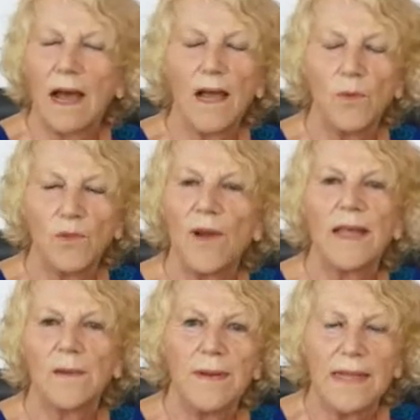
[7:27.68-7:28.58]
would
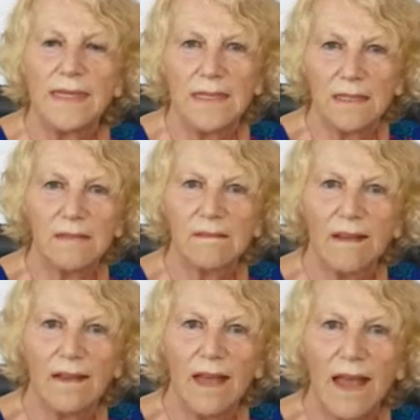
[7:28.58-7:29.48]
recommend
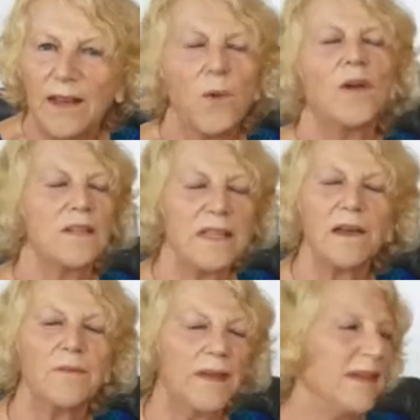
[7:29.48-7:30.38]
anyone to
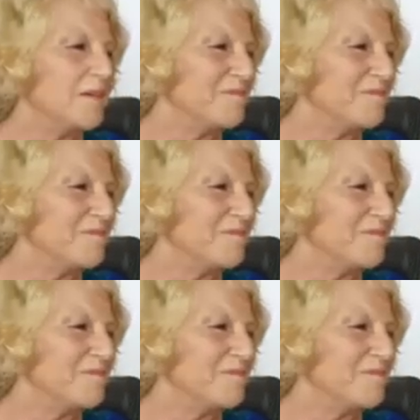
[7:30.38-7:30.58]
come here.